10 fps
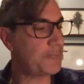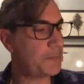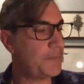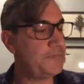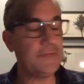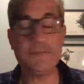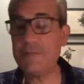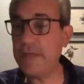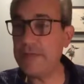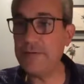this,
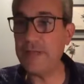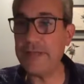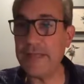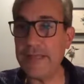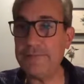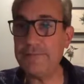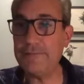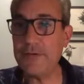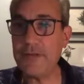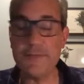thank you all again
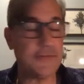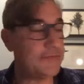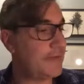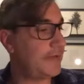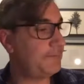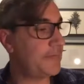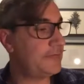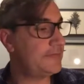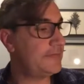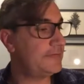for coming tonight.
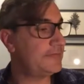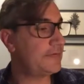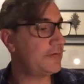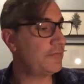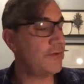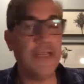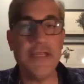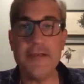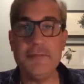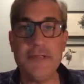This is
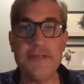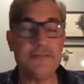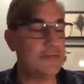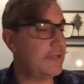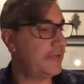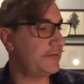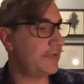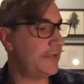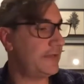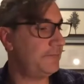Green Means
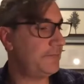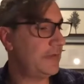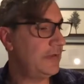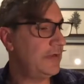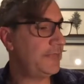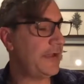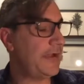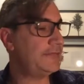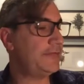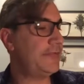Literally a
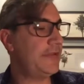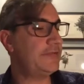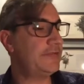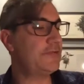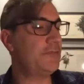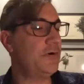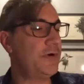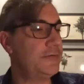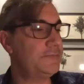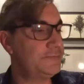thousand things or
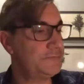more.